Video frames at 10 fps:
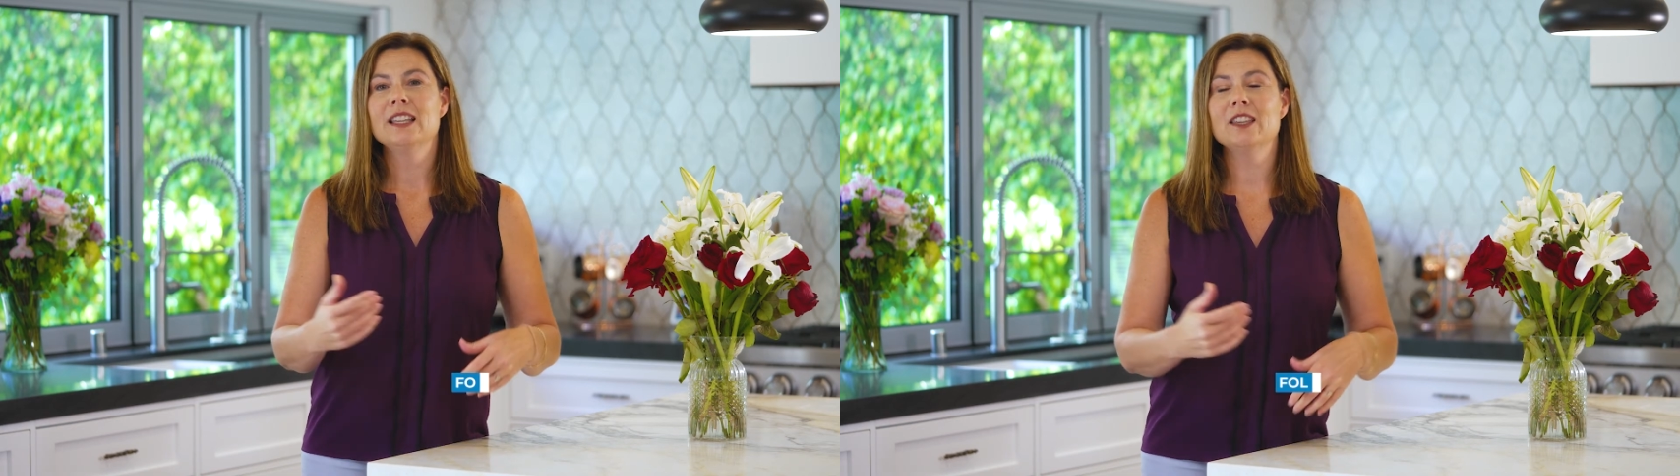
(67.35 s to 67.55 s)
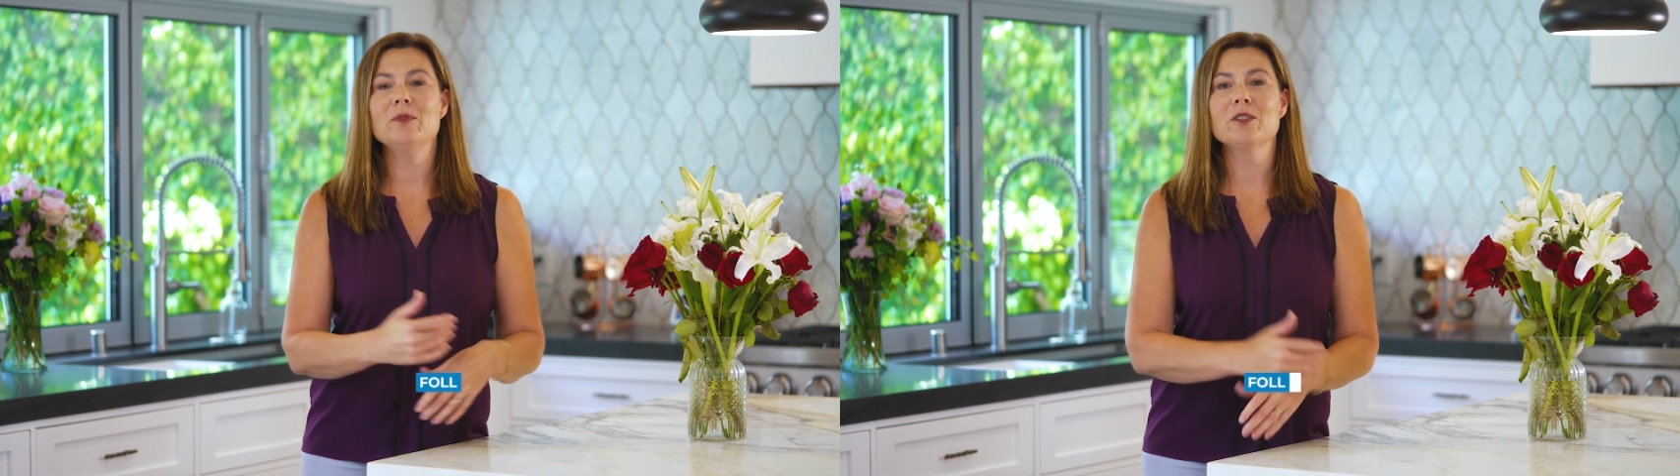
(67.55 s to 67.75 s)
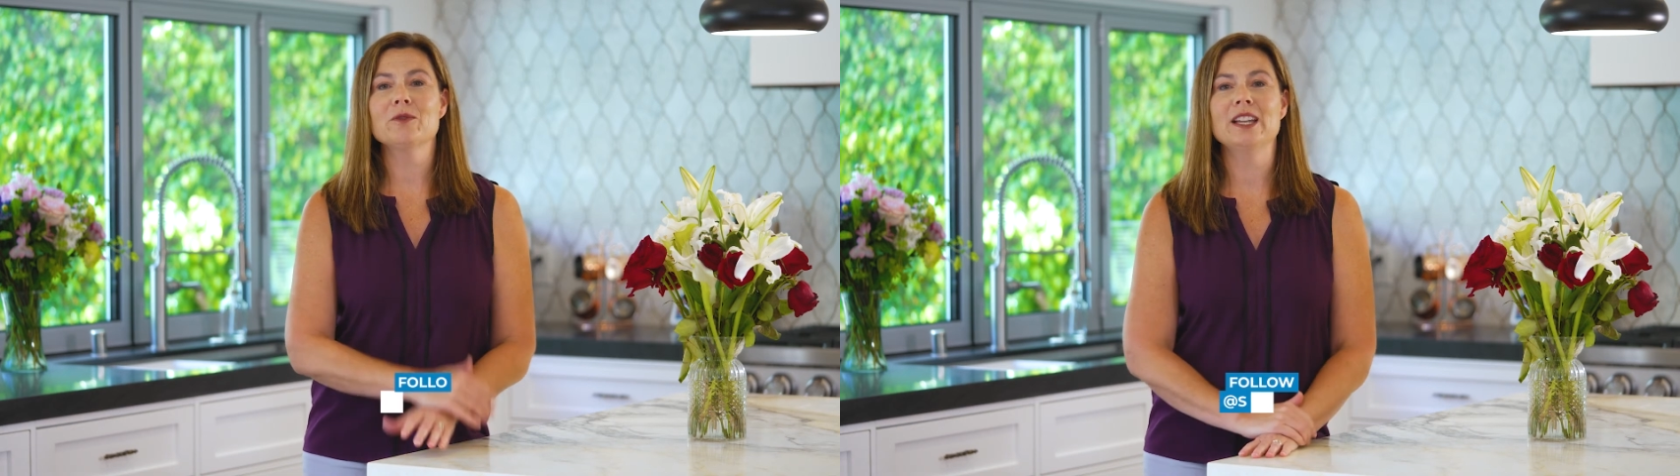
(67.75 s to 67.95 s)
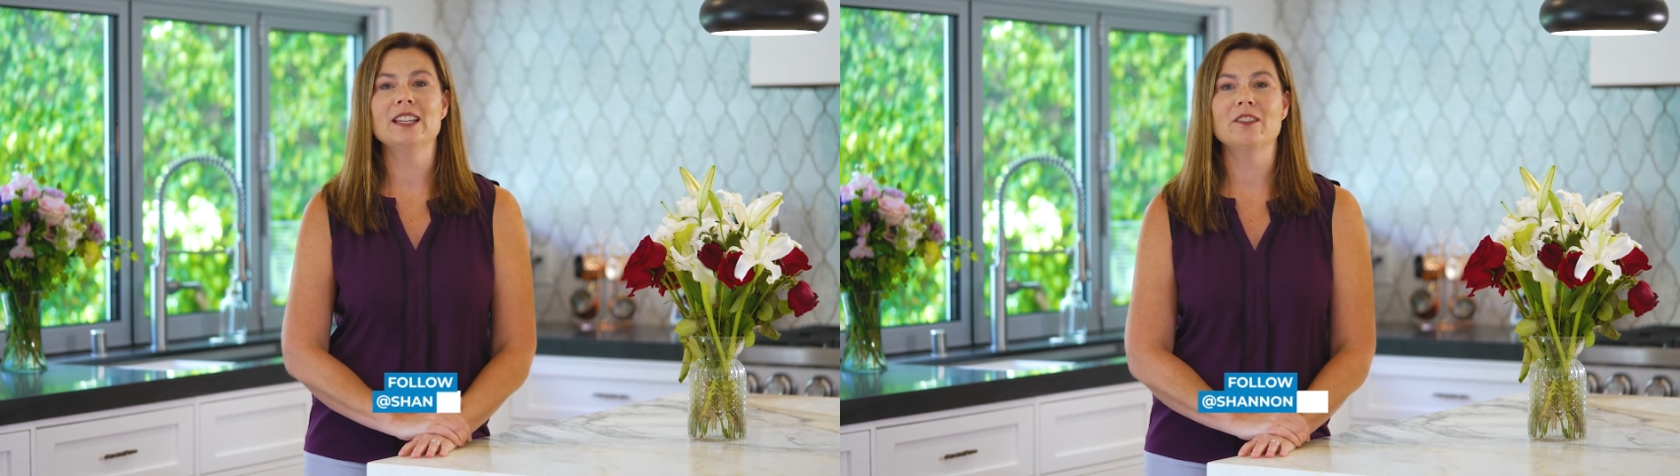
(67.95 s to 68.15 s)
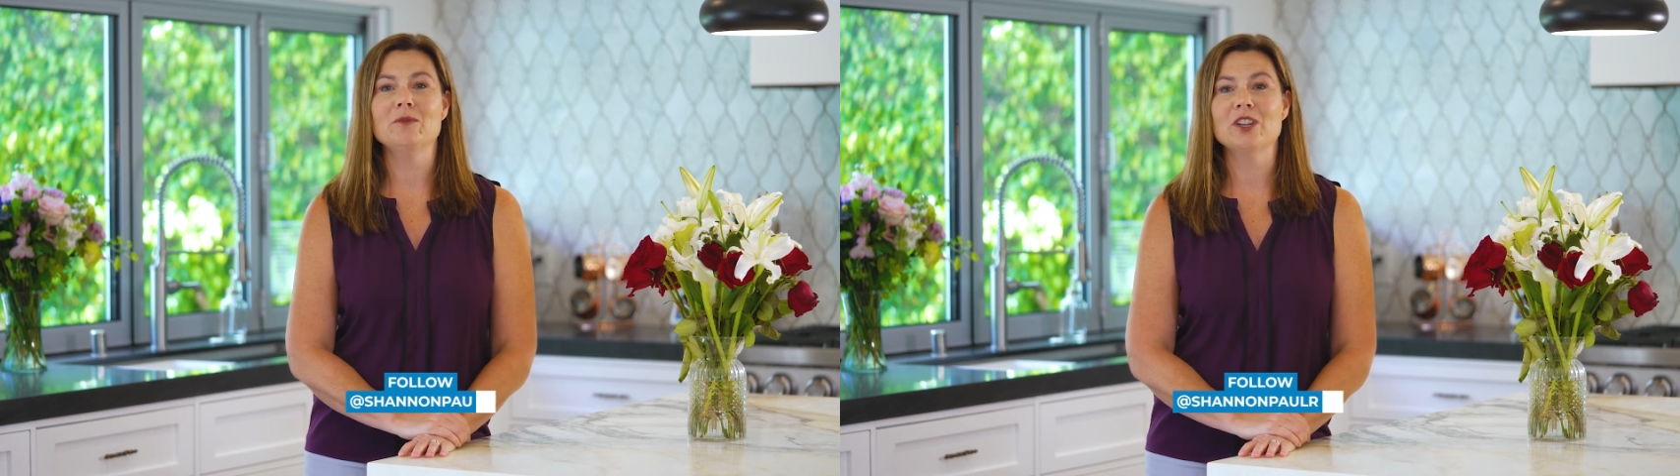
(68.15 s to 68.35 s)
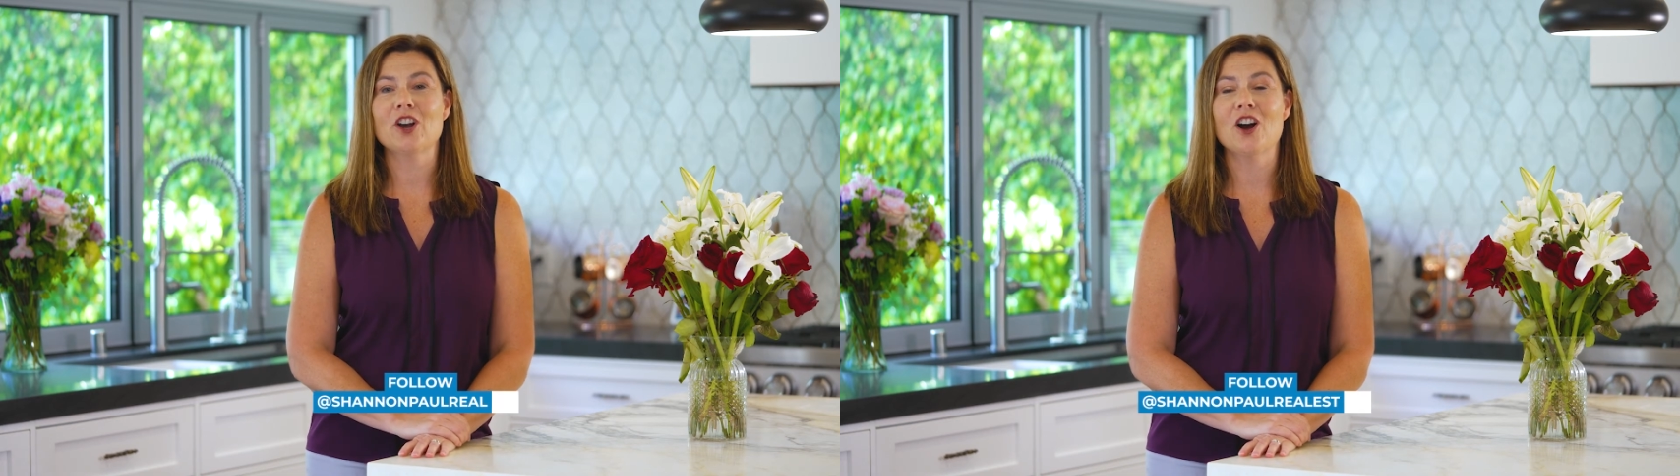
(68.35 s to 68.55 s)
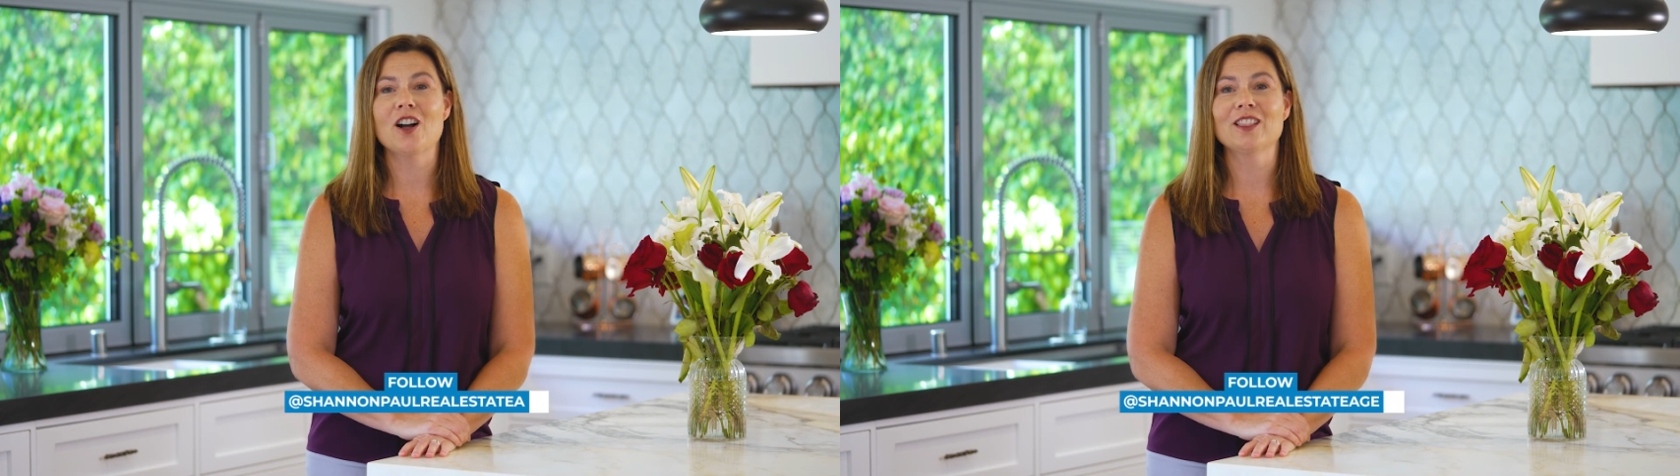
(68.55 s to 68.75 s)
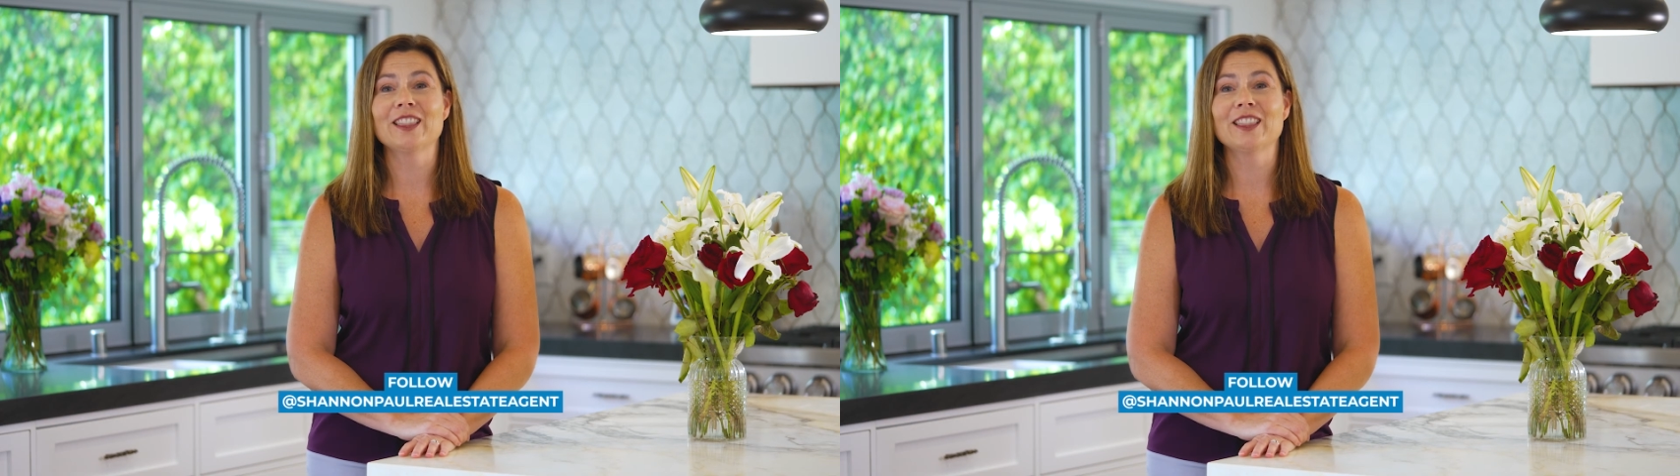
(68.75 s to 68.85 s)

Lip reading: give me a ring, give me a call,